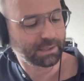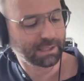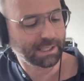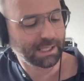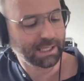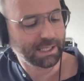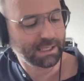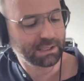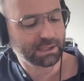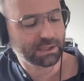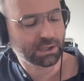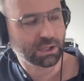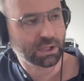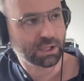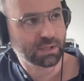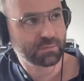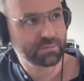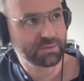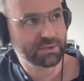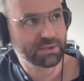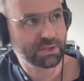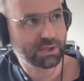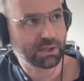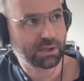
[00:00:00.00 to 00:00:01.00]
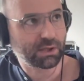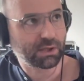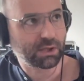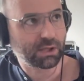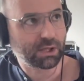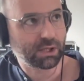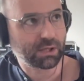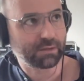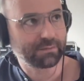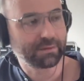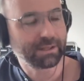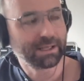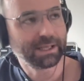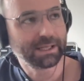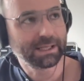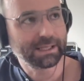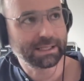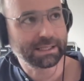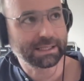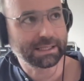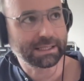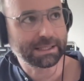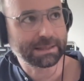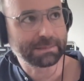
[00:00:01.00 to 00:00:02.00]
In terms of
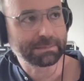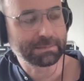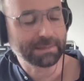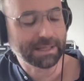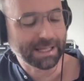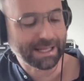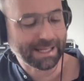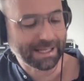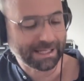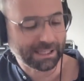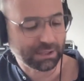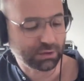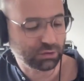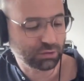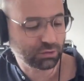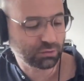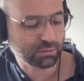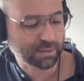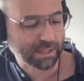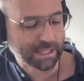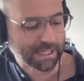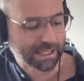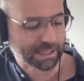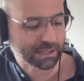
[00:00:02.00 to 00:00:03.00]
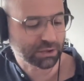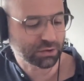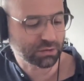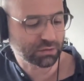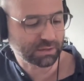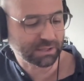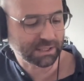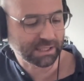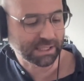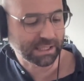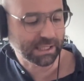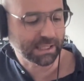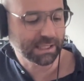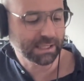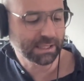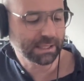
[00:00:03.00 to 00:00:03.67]
how do we actually